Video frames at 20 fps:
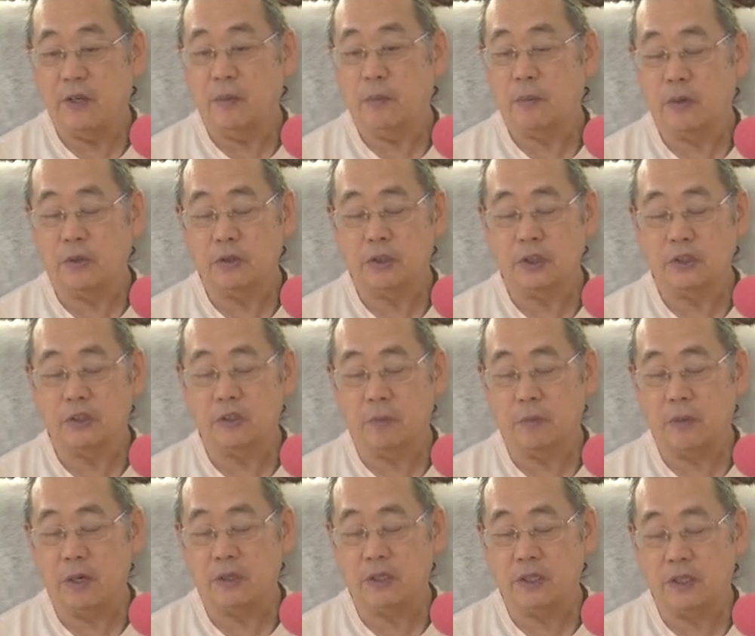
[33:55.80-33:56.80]
Process of
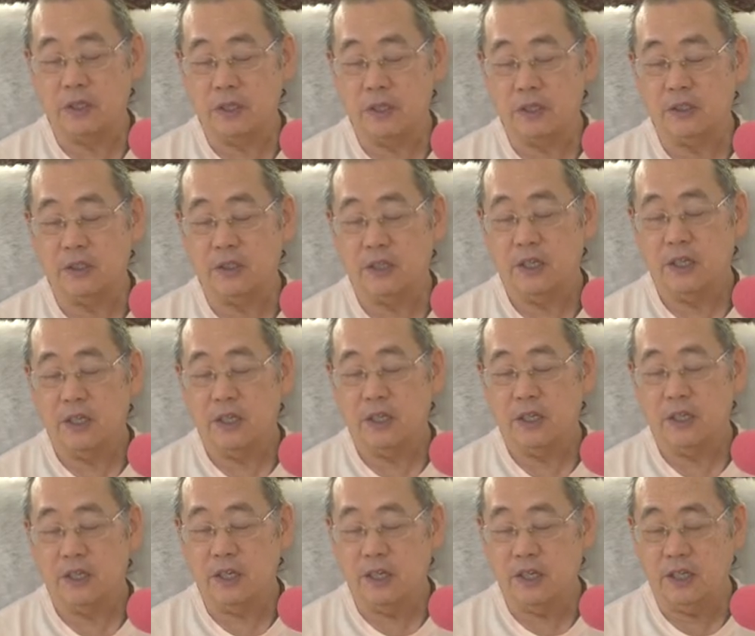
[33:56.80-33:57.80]
bhakti is
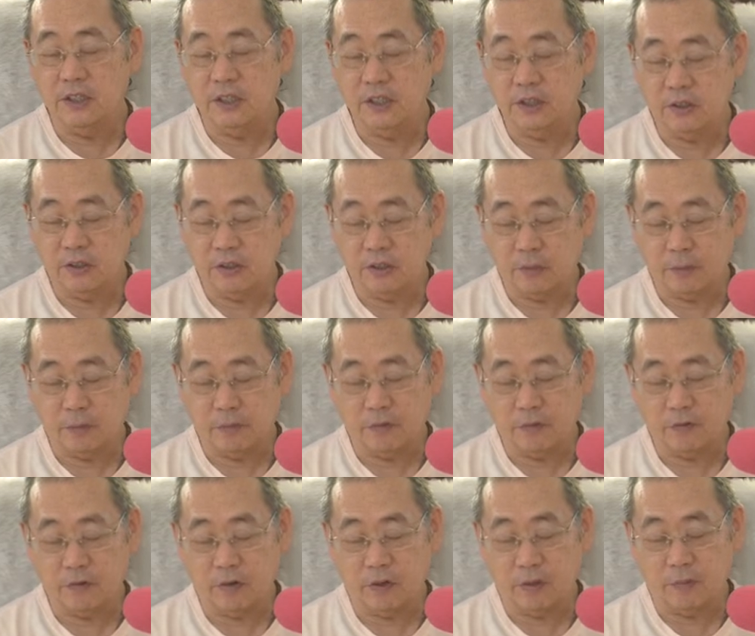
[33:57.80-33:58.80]
easier to
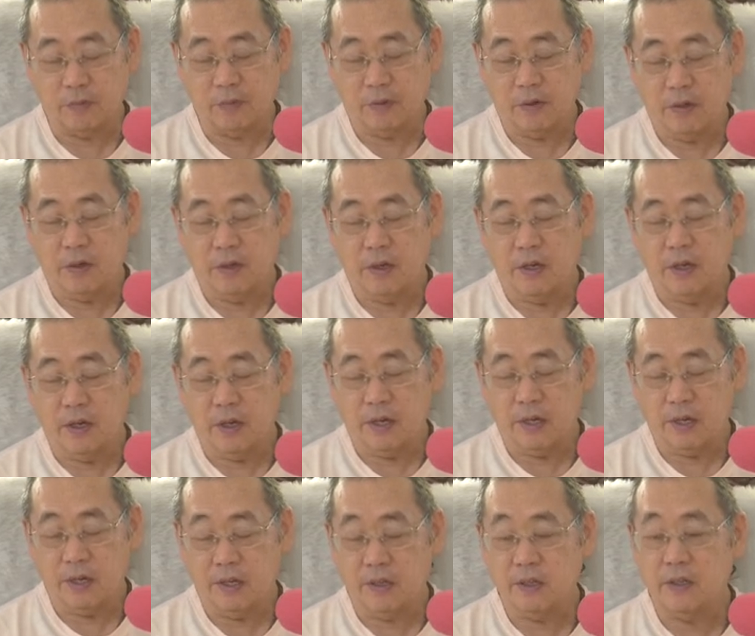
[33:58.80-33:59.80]
perform,
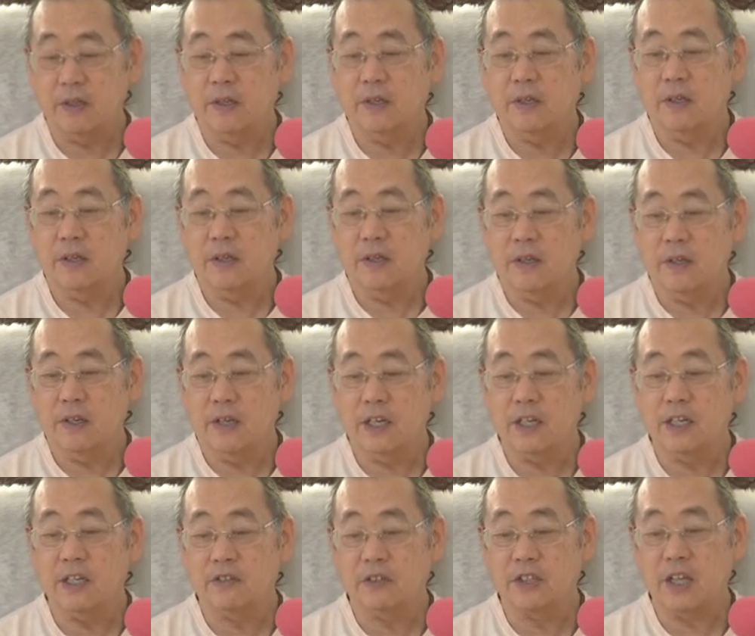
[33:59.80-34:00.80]
and
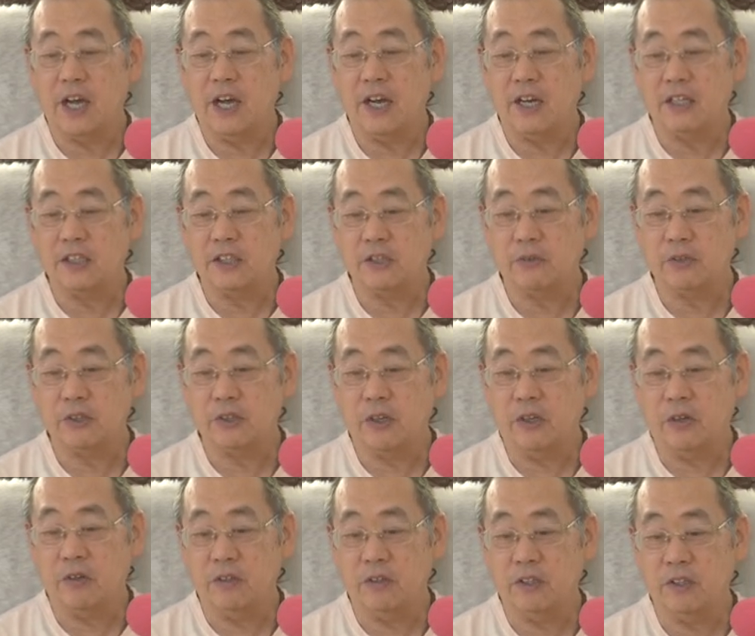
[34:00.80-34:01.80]
it gives the highest
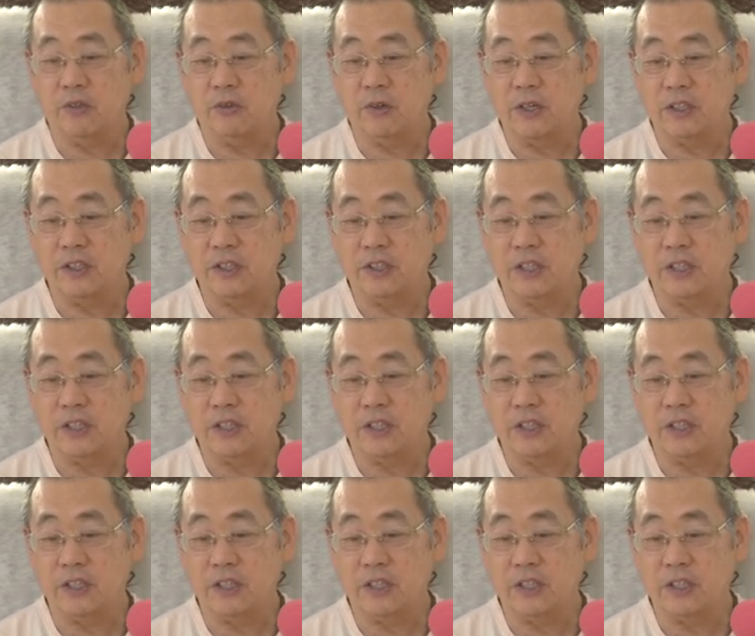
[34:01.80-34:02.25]
result, the greatest